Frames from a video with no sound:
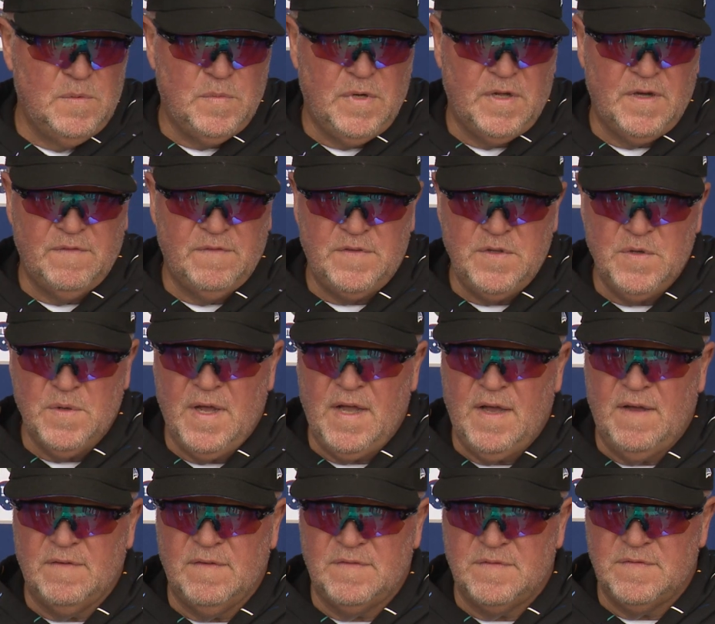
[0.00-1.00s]
But if you
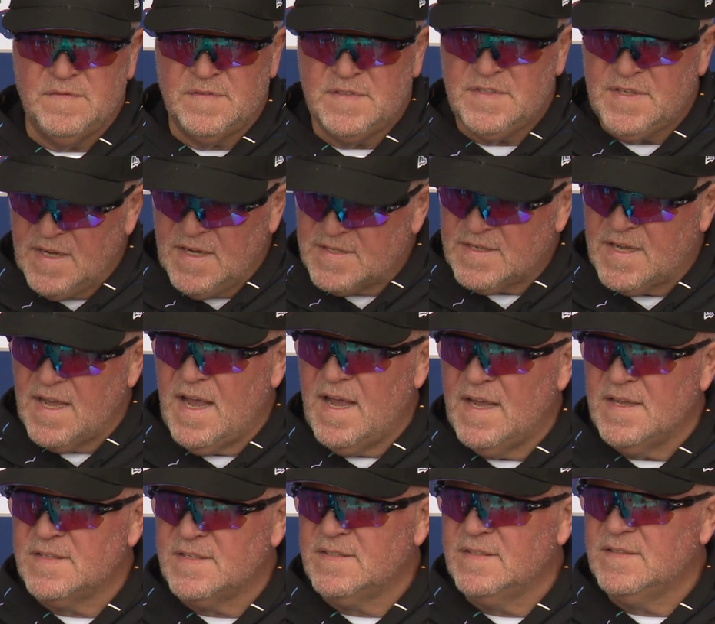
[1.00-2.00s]
have six
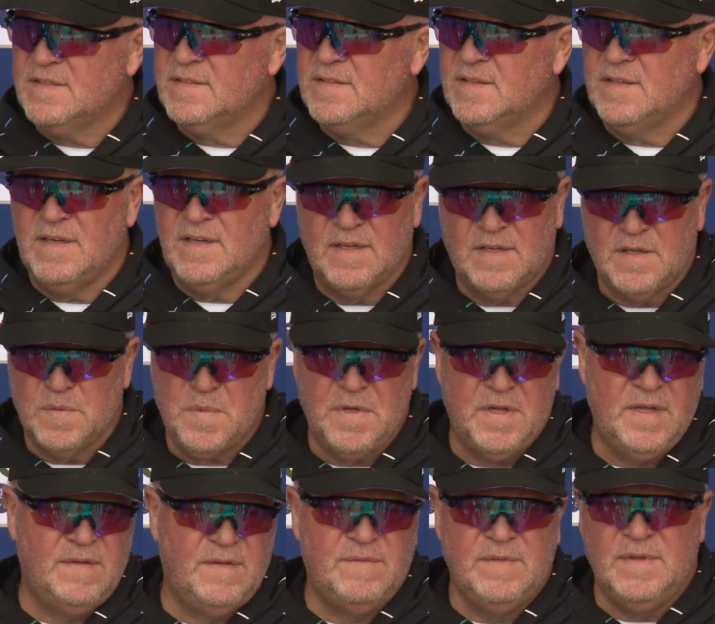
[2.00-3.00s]
guys and they could
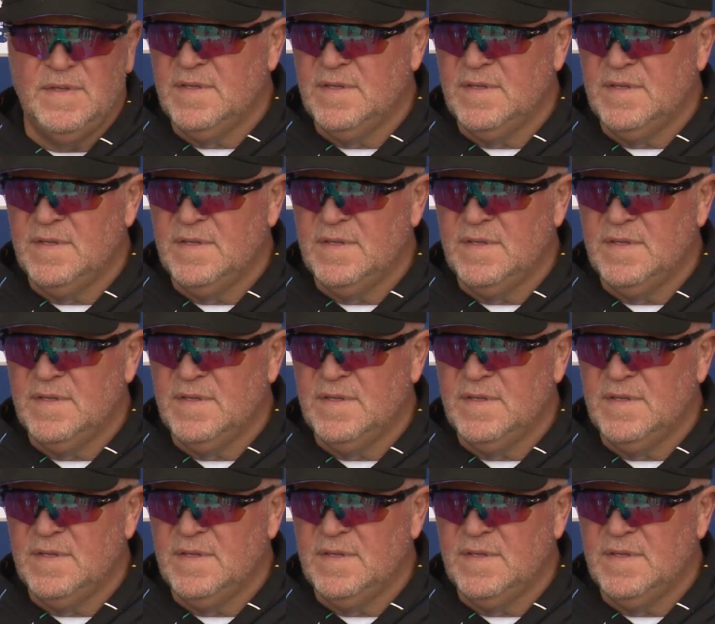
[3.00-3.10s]
be